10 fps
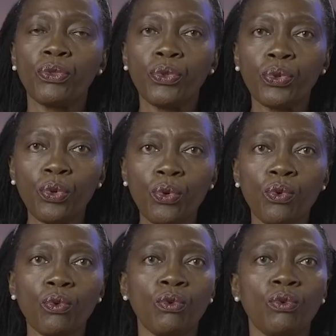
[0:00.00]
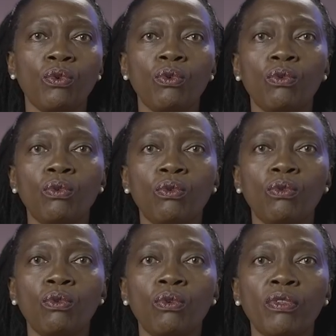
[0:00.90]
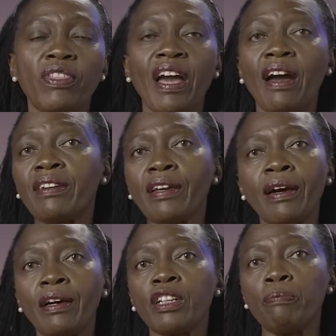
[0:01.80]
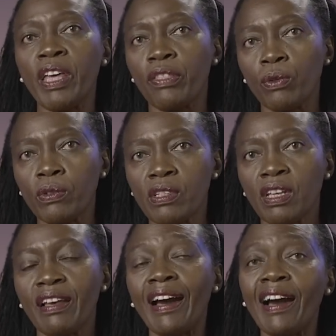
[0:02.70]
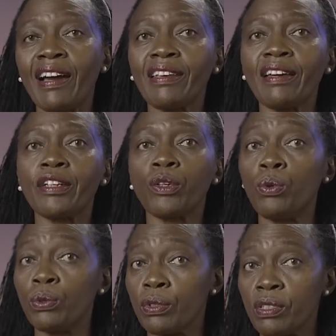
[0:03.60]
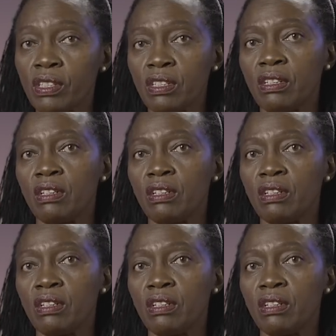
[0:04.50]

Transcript: through their underhand methods, hired goons